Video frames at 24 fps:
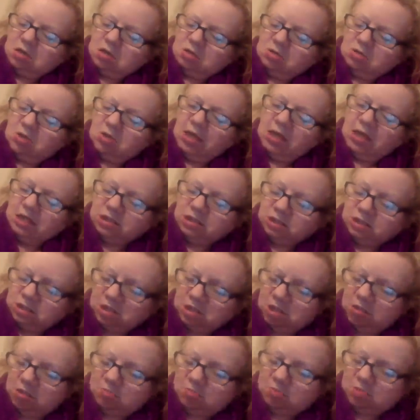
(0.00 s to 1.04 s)
Not ages
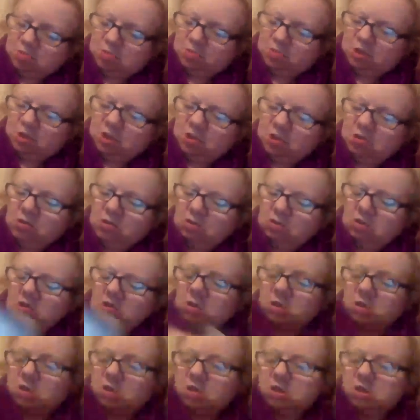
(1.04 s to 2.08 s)
ago, but not that long
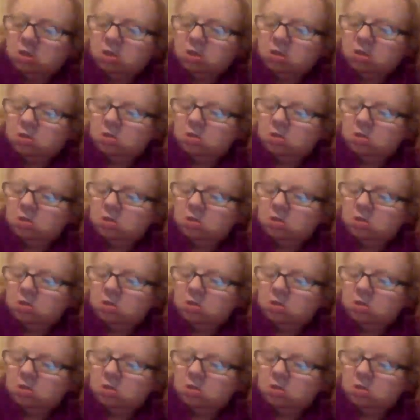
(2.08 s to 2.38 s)
ago.